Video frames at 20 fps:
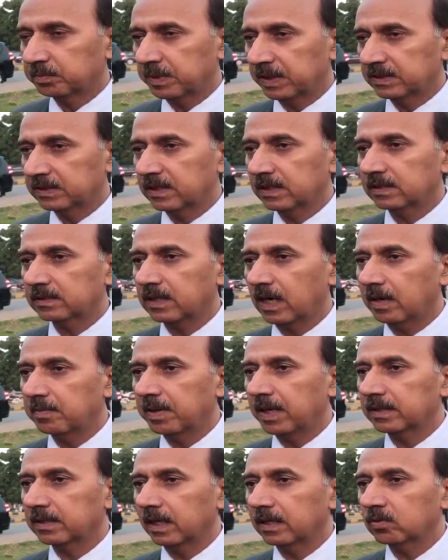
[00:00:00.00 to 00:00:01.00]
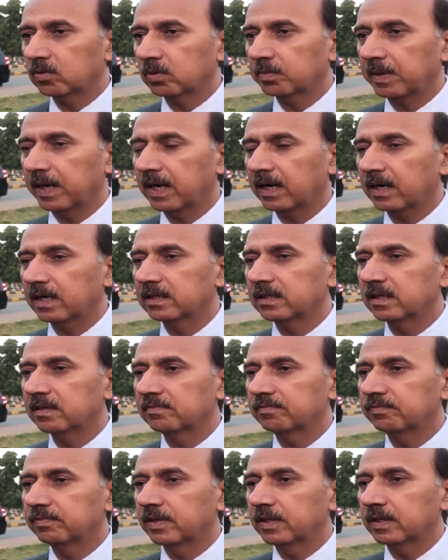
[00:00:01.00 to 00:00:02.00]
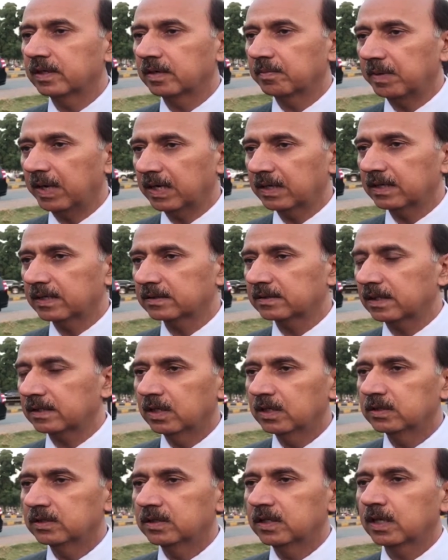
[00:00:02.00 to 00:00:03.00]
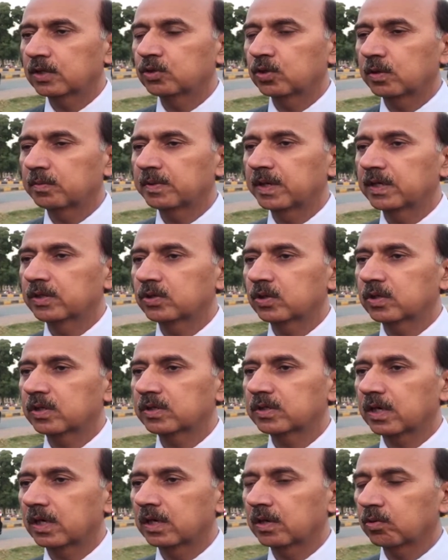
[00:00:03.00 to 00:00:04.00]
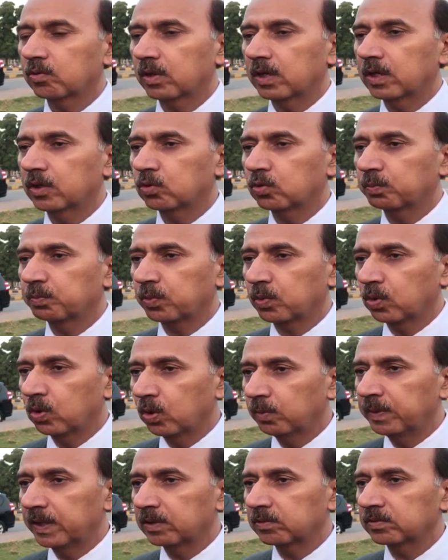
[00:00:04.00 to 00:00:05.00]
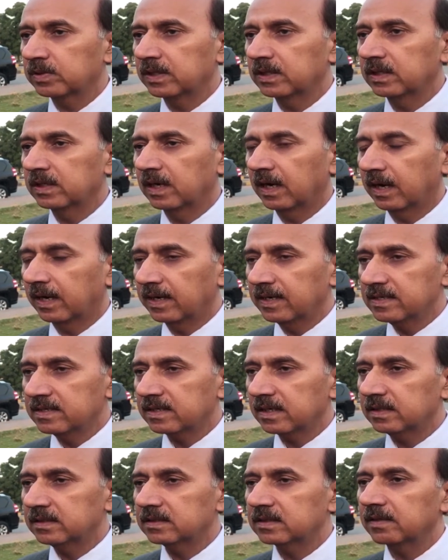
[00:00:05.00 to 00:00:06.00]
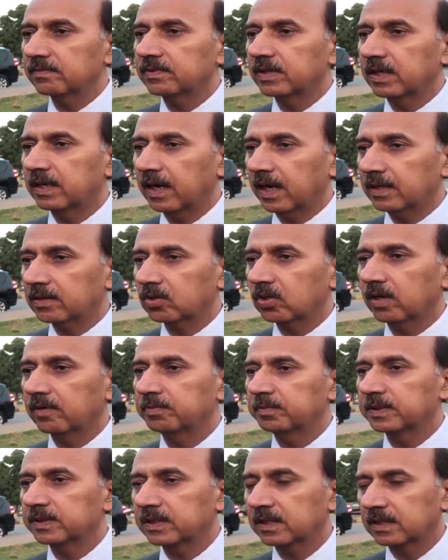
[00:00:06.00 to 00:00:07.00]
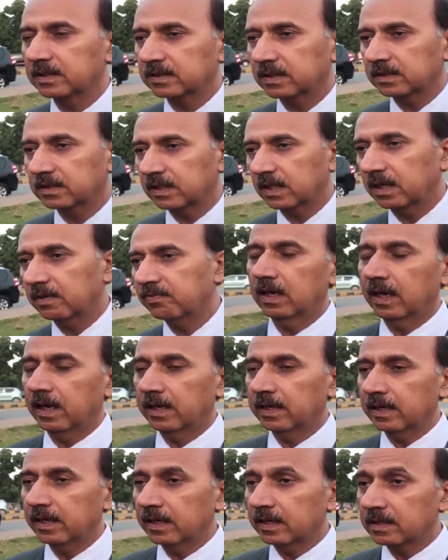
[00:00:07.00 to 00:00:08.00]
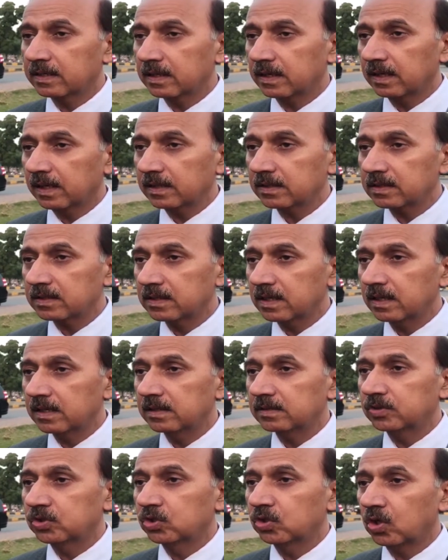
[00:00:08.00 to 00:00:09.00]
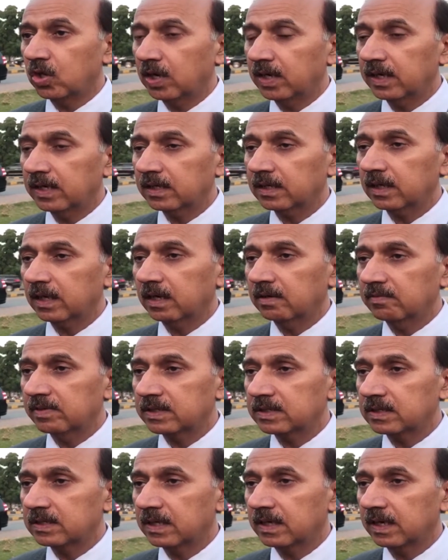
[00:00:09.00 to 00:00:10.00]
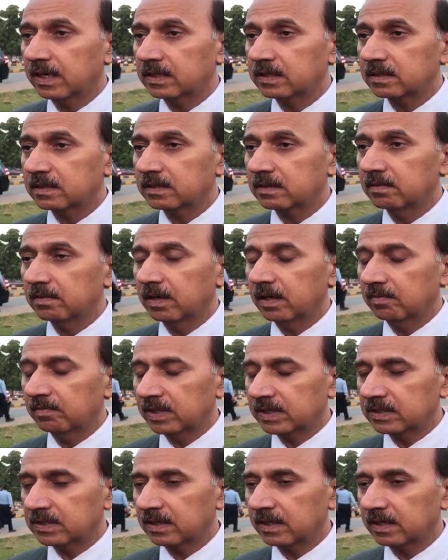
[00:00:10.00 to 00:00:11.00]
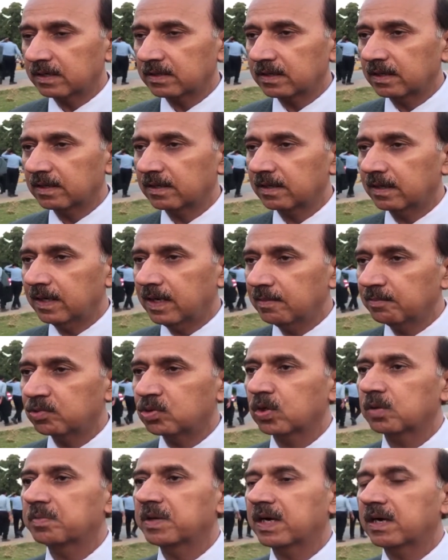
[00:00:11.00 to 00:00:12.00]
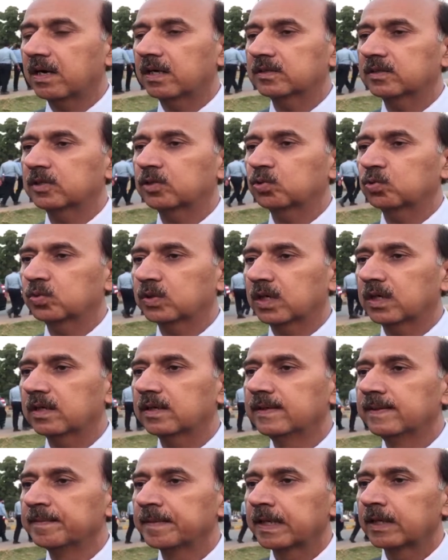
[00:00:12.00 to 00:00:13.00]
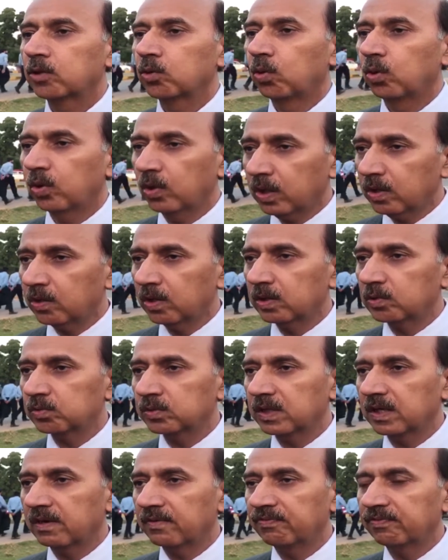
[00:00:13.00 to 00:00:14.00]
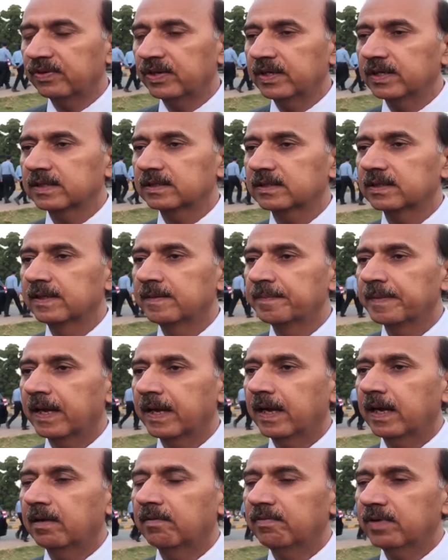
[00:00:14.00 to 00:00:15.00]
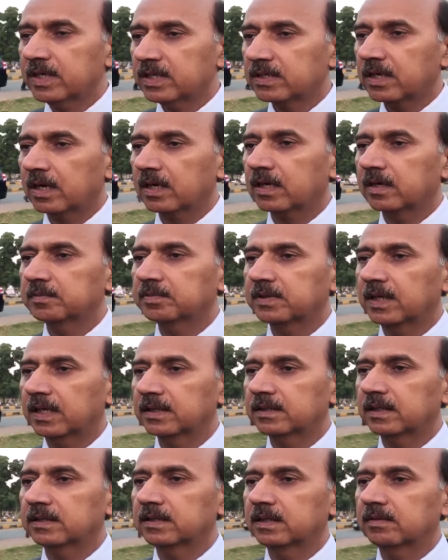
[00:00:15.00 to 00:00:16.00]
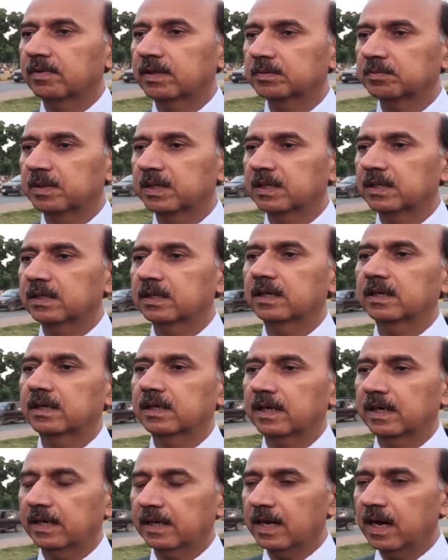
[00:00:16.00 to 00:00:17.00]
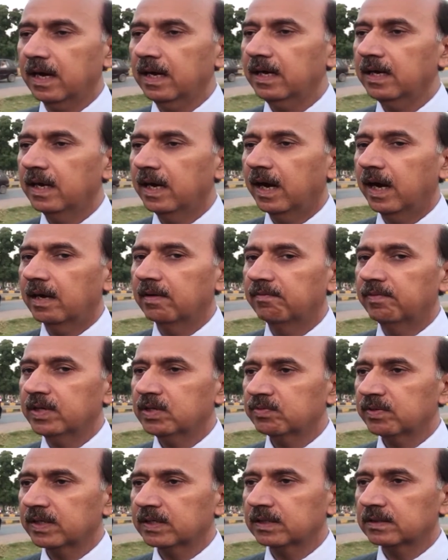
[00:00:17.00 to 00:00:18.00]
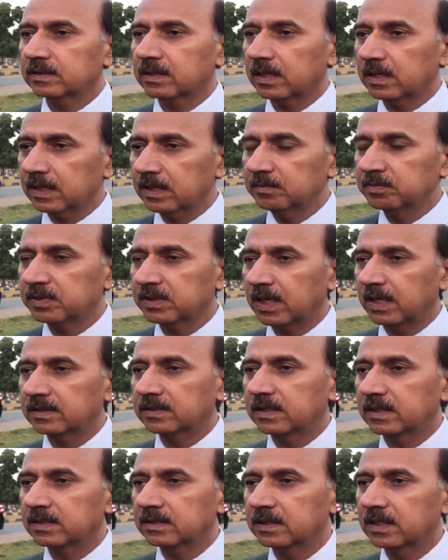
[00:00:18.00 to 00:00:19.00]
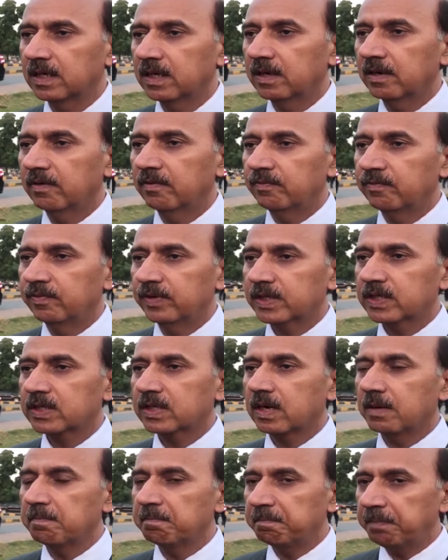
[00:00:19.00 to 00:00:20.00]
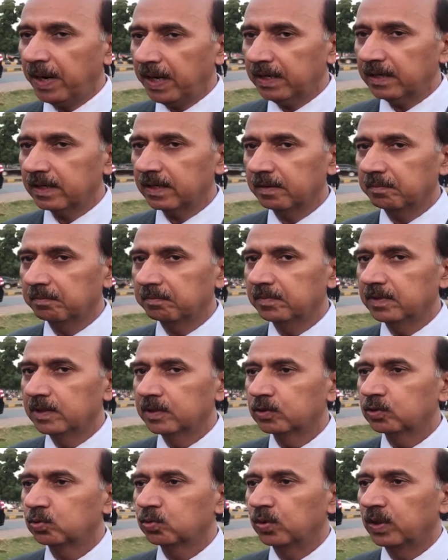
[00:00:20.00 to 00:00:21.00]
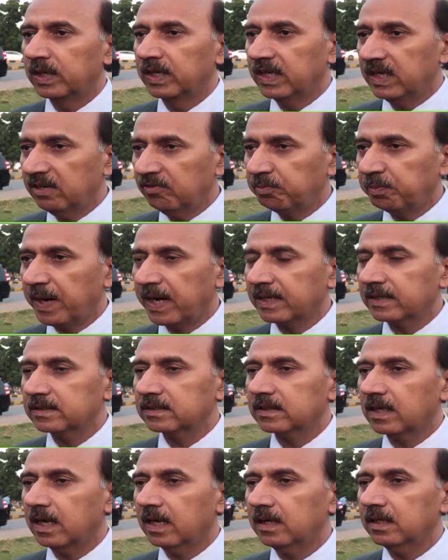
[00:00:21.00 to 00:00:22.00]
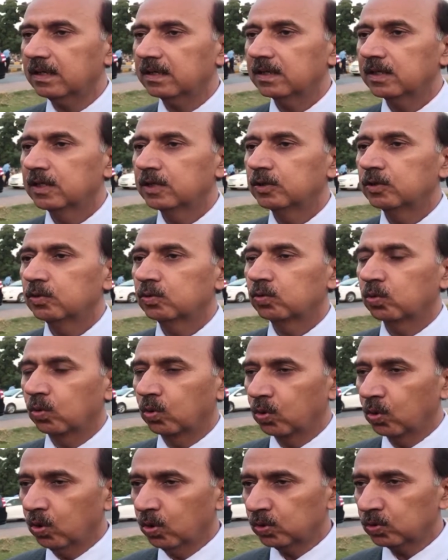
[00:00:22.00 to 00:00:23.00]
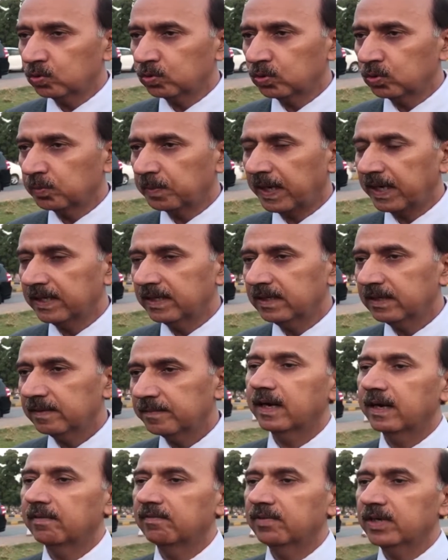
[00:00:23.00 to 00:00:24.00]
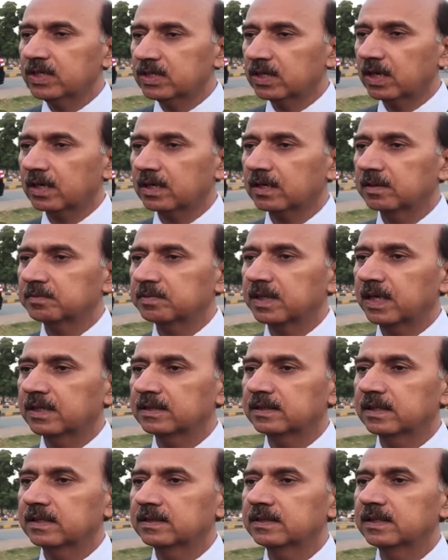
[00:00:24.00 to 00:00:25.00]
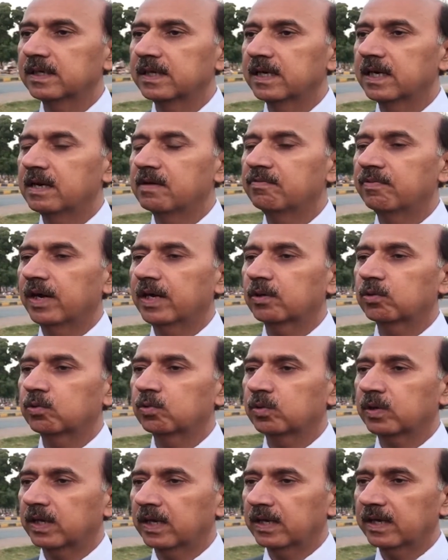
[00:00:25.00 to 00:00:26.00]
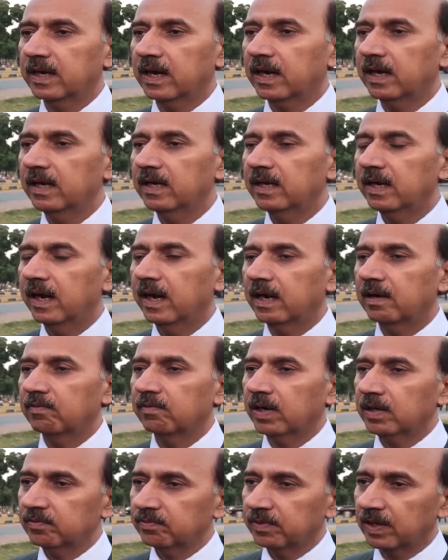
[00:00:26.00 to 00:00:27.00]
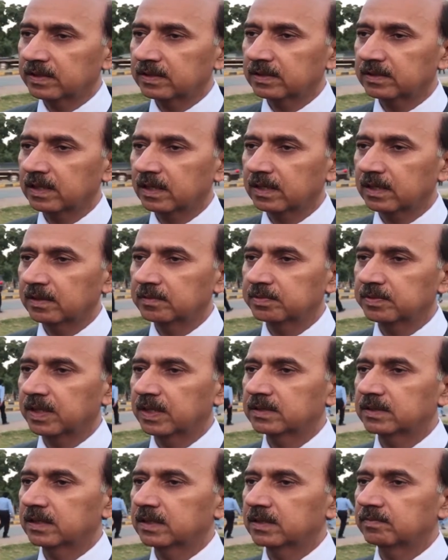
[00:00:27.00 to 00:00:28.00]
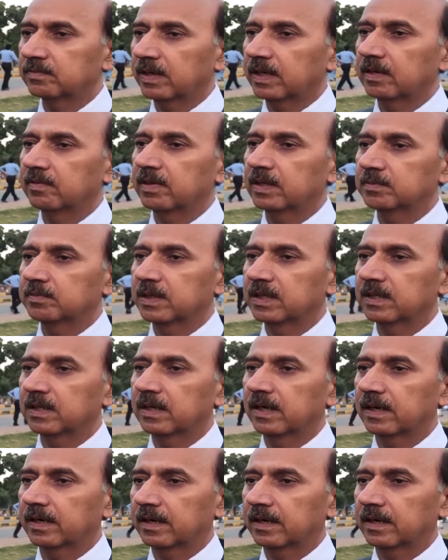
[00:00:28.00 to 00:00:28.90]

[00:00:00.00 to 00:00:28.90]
President Islamabad High Court Bar, I have uh, demanded that there should be a judicial inquiry to probe into the reasons of the death of Mr. Arshad Sharif. An international joint investigation investigation team should should be constituted to look into the affairs in which circumstances he was murdered in Kenya and which were the circumstances which compelled him to leave Pakistan, to go to Dubai, in which circumstances he went to Kenya and what were the circumstances when he was murdered in